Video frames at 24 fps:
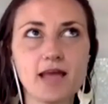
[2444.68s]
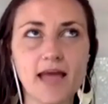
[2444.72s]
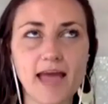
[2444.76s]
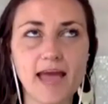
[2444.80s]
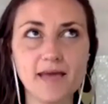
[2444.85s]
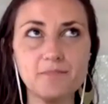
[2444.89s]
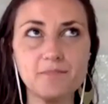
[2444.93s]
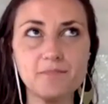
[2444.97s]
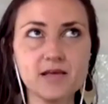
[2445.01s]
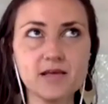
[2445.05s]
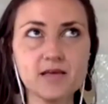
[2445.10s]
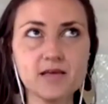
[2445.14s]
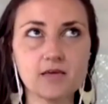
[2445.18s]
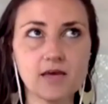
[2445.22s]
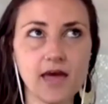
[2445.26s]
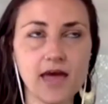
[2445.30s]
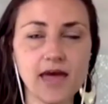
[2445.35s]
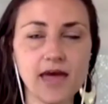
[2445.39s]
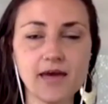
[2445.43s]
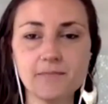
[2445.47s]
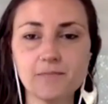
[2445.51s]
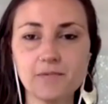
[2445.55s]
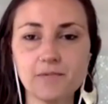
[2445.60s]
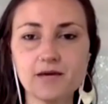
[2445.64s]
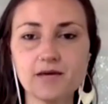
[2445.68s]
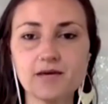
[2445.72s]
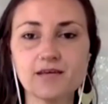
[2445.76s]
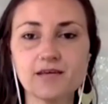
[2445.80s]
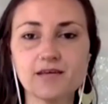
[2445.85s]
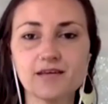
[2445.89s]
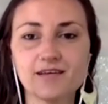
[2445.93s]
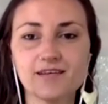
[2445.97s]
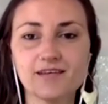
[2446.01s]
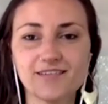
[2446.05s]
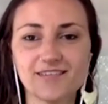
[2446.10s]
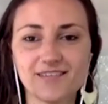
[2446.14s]
Go through the whole
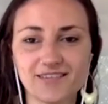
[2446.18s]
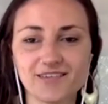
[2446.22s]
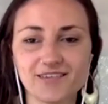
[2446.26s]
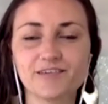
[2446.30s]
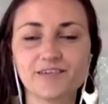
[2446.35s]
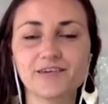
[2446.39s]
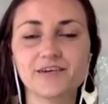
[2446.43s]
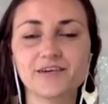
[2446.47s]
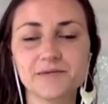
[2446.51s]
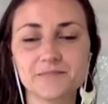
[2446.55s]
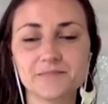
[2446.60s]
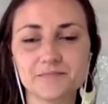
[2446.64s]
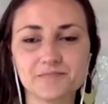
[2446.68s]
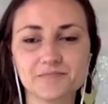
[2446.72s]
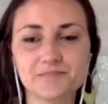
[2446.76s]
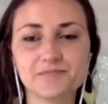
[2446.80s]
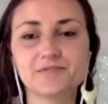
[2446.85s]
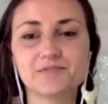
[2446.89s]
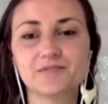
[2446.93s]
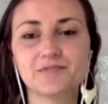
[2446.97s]
funnel. Go through the